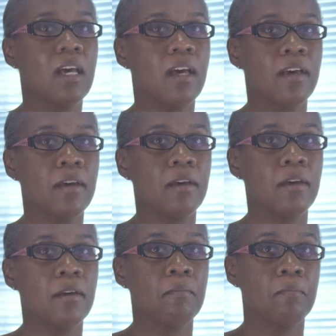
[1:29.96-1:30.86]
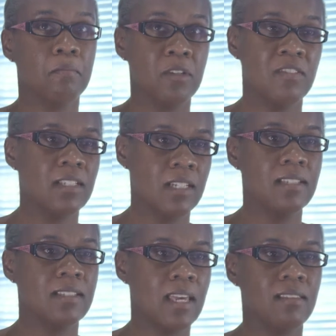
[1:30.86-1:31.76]
um,
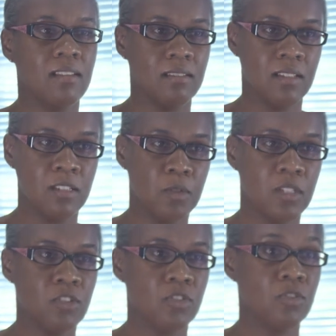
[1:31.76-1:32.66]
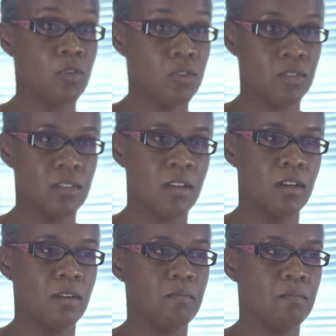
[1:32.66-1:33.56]
previously, saying that these mutations cause
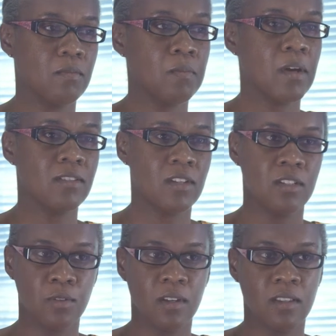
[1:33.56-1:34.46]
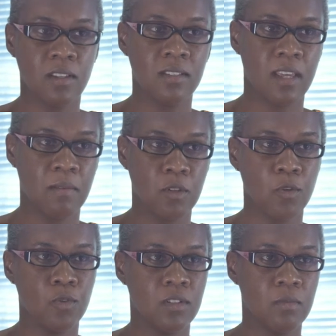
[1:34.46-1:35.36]
um, the parasite to either escape the
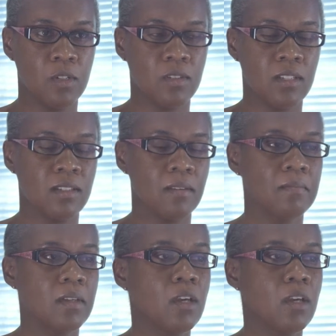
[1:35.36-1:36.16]
host immune system.